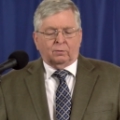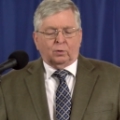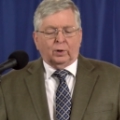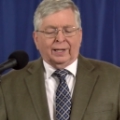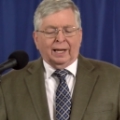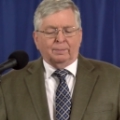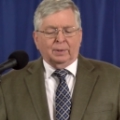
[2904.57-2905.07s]

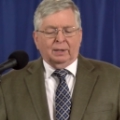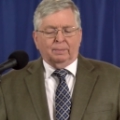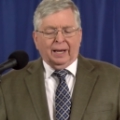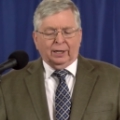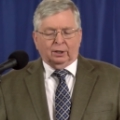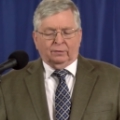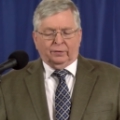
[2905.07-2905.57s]
For it had been
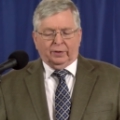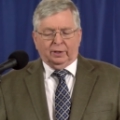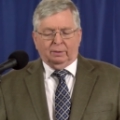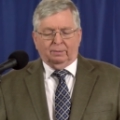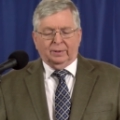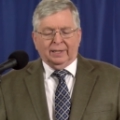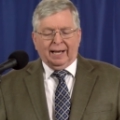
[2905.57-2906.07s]
better for
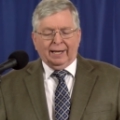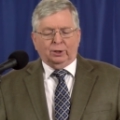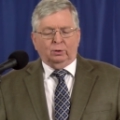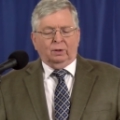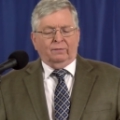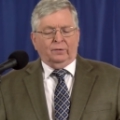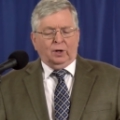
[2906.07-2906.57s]
them not
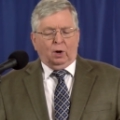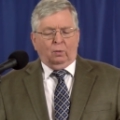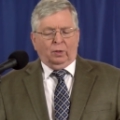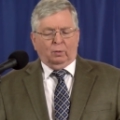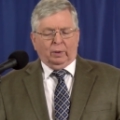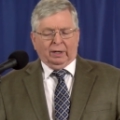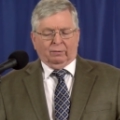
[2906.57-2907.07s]
to have
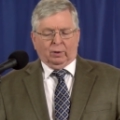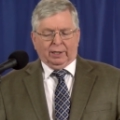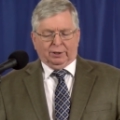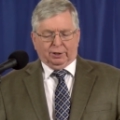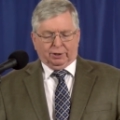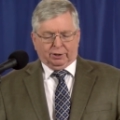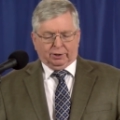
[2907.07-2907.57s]
known the way of
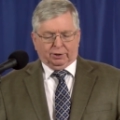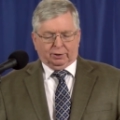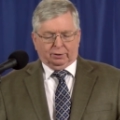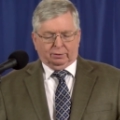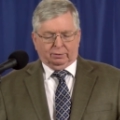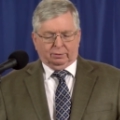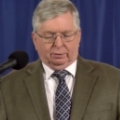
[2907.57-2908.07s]

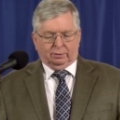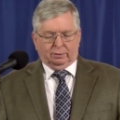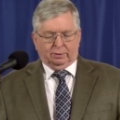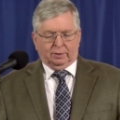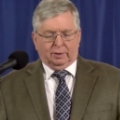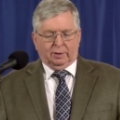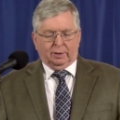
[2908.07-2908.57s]
righteousness
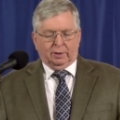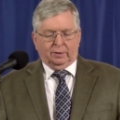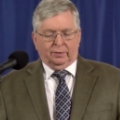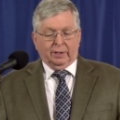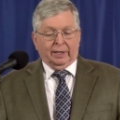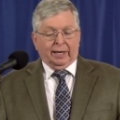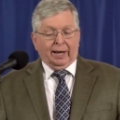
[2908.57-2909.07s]

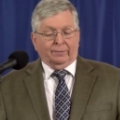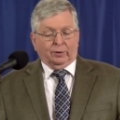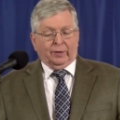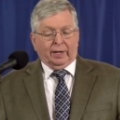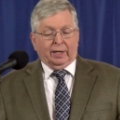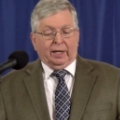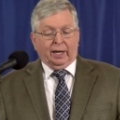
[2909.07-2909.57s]
than
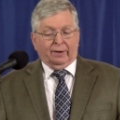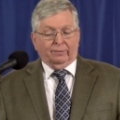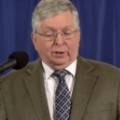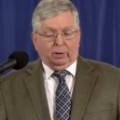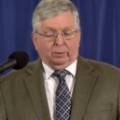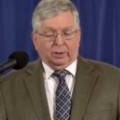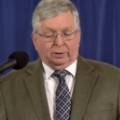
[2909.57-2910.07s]
after they have
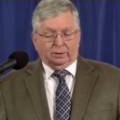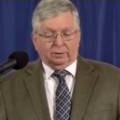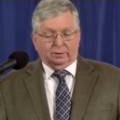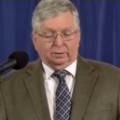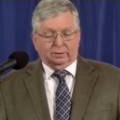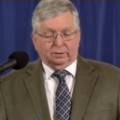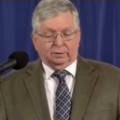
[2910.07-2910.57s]
known it
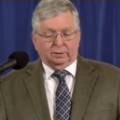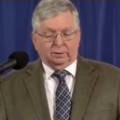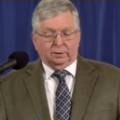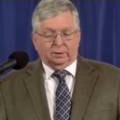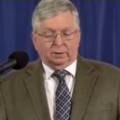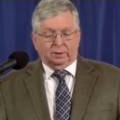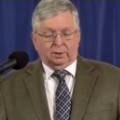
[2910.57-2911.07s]

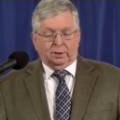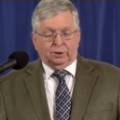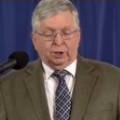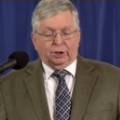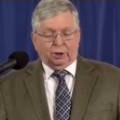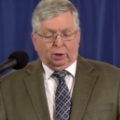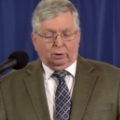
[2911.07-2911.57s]

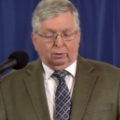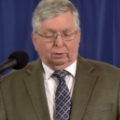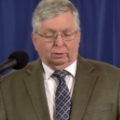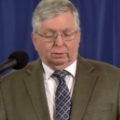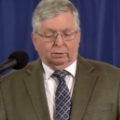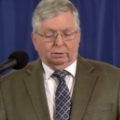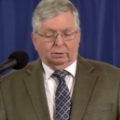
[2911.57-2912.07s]
to
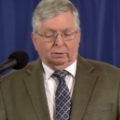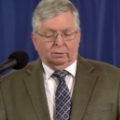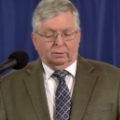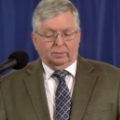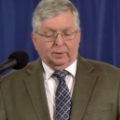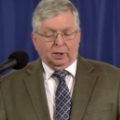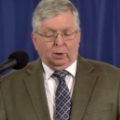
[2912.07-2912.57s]
turn
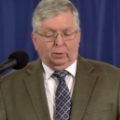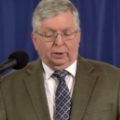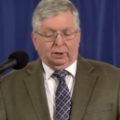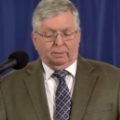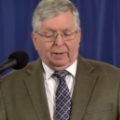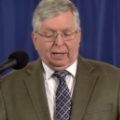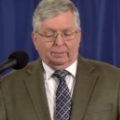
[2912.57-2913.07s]
from the holy
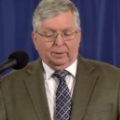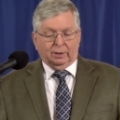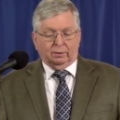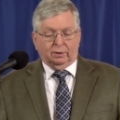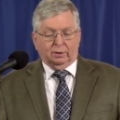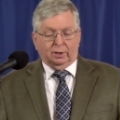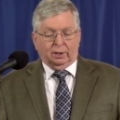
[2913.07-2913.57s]

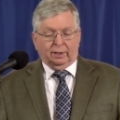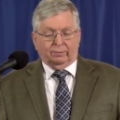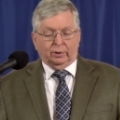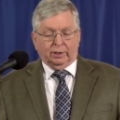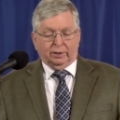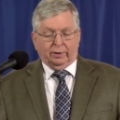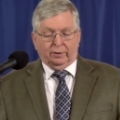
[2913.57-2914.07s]
commandment
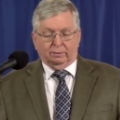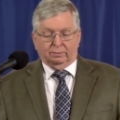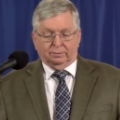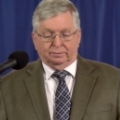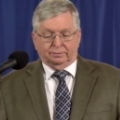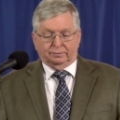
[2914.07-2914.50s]
delivered unto them.